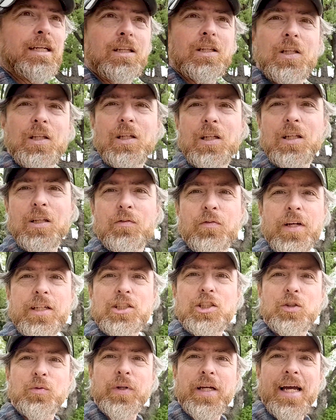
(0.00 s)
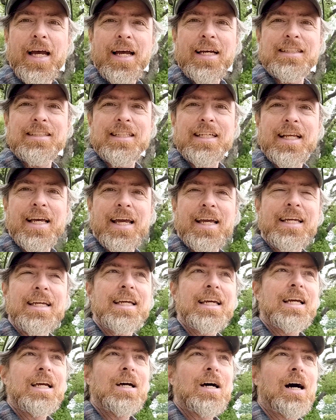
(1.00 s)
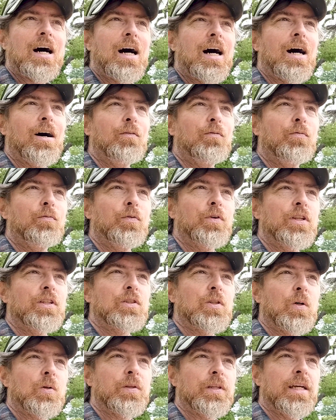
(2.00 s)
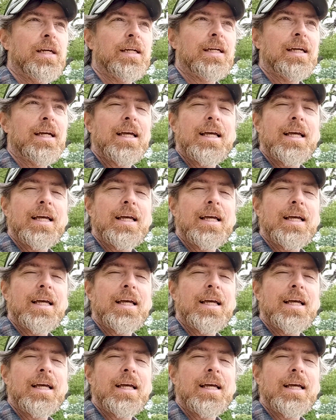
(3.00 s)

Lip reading: little adventure we had today for this whole thing.